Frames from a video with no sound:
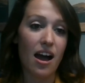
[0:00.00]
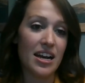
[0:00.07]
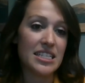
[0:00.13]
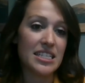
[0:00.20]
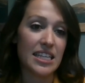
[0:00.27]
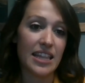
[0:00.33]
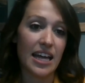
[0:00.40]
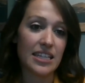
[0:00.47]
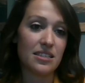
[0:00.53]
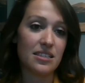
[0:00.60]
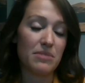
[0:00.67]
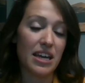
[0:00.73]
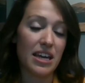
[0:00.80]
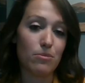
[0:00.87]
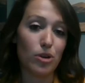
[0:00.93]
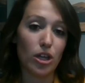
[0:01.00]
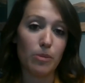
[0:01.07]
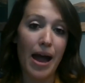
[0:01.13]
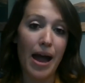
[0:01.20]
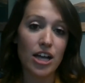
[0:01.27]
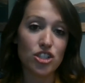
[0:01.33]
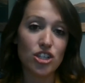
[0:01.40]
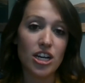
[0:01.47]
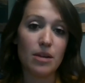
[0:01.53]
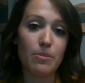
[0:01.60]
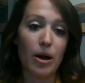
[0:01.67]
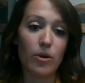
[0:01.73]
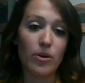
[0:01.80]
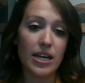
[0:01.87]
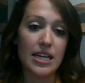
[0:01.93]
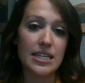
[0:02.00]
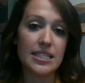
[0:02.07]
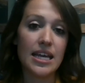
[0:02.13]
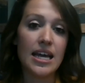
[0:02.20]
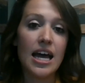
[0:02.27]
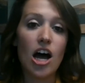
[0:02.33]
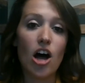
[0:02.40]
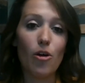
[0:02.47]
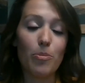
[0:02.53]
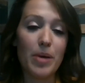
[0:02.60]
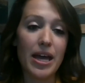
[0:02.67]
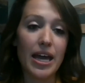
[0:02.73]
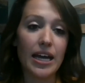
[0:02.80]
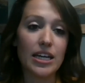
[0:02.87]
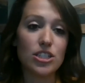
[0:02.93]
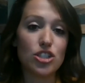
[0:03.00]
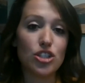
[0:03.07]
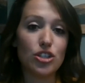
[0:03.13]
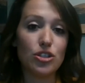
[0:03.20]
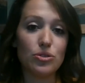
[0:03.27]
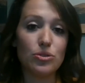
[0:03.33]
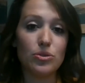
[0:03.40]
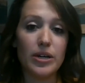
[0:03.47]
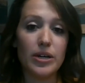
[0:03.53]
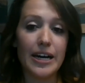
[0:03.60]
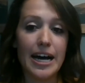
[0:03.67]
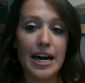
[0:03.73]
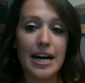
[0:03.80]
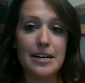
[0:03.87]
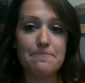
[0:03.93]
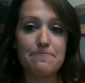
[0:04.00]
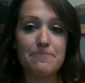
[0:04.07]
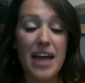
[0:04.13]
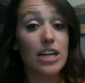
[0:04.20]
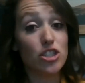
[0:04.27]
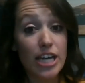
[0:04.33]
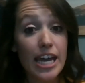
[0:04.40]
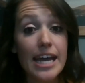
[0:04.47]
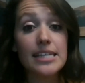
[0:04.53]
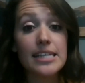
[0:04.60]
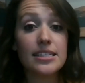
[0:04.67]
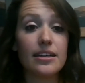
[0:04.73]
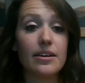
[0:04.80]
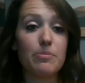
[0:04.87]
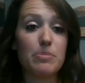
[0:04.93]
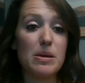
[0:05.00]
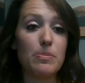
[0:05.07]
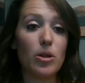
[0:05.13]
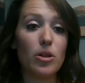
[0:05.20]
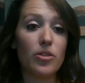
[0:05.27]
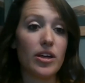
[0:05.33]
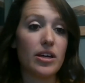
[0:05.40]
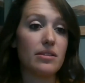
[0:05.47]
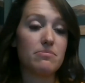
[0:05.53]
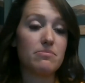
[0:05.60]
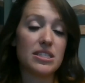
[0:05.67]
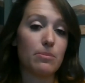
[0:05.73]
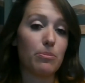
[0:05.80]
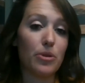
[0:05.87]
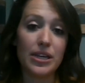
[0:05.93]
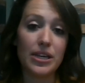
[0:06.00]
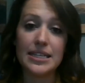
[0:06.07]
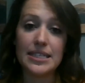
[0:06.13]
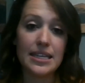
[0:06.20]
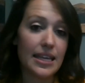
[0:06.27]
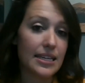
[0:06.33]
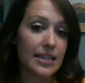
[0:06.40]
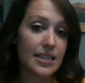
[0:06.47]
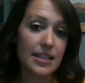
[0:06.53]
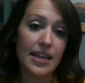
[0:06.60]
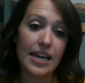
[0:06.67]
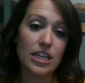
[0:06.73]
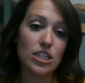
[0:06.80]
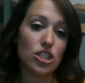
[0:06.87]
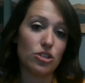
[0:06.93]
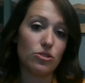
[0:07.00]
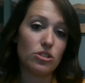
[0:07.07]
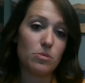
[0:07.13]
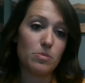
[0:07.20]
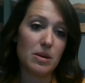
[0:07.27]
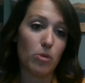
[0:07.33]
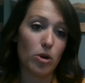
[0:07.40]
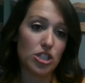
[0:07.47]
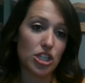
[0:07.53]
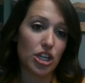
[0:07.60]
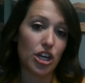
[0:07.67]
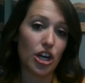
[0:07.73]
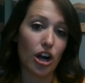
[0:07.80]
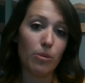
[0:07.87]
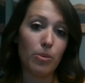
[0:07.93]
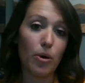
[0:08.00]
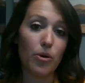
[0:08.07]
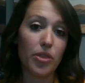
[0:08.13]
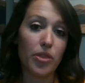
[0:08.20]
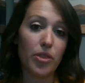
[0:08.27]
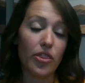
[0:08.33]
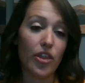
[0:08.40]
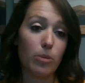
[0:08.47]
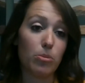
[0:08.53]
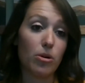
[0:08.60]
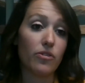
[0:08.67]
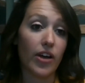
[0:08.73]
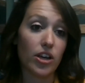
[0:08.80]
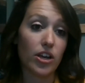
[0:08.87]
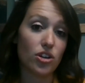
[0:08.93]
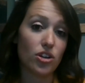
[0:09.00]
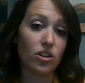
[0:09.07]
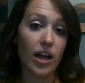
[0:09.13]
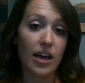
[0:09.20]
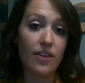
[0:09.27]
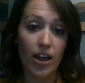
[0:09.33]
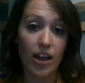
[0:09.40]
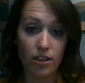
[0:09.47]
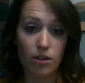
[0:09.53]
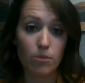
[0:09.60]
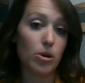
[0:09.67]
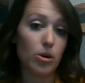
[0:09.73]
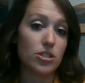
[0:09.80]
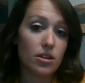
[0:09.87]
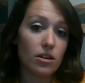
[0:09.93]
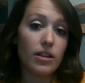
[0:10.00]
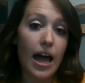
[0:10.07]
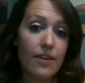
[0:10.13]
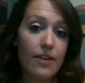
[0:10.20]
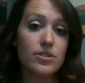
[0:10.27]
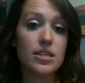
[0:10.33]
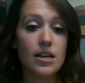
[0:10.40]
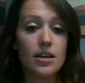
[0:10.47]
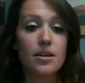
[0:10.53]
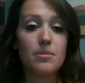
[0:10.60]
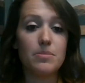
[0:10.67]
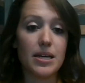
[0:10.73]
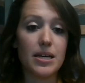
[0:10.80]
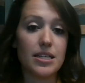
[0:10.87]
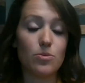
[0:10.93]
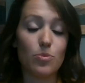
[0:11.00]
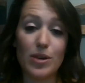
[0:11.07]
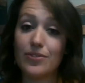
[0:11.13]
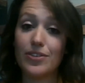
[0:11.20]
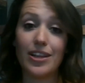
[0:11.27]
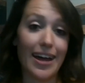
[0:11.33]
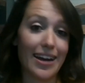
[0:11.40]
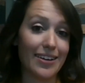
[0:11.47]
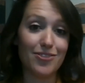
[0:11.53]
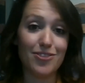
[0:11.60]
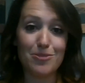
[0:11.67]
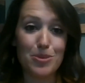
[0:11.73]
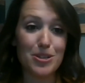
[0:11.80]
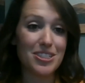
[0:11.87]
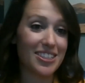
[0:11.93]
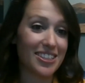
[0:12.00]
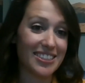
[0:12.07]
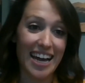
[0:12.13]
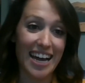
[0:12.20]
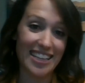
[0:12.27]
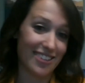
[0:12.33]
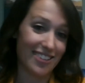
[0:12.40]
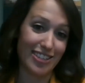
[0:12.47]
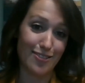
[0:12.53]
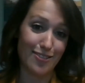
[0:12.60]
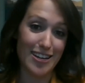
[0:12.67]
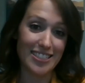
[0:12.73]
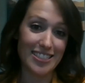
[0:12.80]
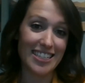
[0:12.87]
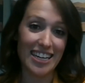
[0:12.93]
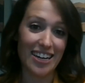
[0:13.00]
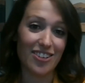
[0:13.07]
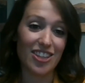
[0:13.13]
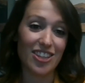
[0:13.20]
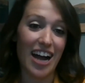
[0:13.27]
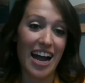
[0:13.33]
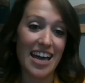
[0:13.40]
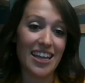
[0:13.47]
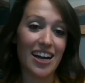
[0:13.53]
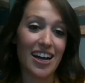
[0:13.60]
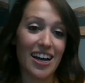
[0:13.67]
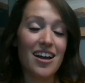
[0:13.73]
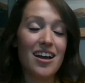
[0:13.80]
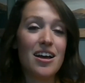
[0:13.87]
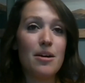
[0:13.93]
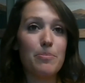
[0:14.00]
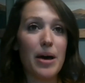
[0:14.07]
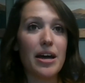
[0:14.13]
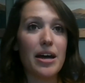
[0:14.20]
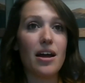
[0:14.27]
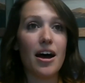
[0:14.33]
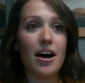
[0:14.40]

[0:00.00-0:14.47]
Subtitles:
honestly, that's something I'm really passionate about, is helping to educate people the simple, easy things that they can do to be more secure, both in their professional life and their personal lives, because we have a lot of personal data that we don't want to get out there either. But